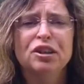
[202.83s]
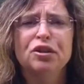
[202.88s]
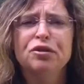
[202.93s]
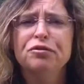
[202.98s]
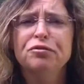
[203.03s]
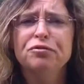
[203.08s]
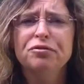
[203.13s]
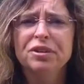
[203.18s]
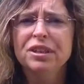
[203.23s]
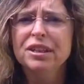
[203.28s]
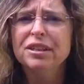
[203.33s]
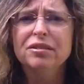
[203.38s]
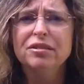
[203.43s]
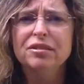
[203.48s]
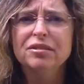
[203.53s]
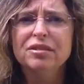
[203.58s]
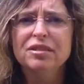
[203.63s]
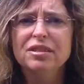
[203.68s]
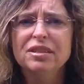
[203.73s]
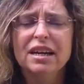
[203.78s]
your
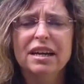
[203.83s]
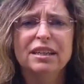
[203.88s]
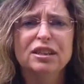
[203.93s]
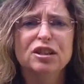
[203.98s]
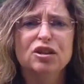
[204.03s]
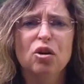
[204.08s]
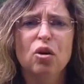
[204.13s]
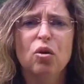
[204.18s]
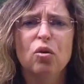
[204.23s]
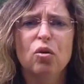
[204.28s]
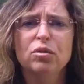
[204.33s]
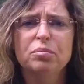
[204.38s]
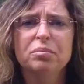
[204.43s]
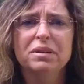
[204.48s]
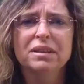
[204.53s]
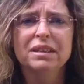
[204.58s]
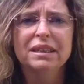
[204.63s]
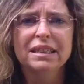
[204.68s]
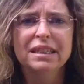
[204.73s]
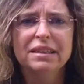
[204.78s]
fears and your old
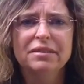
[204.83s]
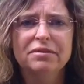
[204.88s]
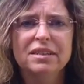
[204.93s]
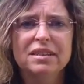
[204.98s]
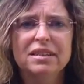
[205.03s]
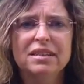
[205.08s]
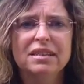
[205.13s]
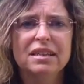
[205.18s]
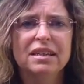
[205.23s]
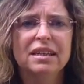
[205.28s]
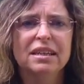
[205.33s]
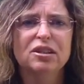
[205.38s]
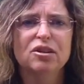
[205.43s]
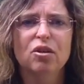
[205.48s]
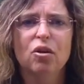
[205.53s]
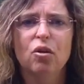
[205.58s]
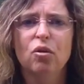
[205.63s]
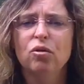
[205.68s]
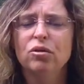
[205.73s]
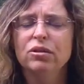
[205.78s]
beliefs and
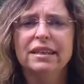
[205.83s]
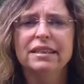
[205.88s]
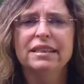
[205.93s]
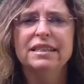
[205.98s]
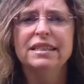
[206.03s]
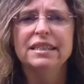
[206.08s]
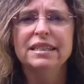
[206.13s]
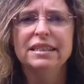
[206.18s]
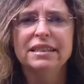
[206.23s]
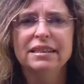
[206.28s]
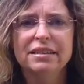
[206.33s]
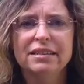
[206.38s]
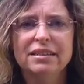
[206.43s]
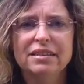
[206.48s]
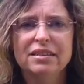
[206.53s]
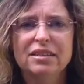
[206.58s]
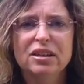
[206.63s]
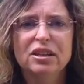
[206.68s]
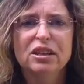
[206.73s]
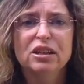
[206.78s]
your old
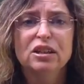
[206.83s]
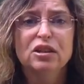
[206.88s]
ideas.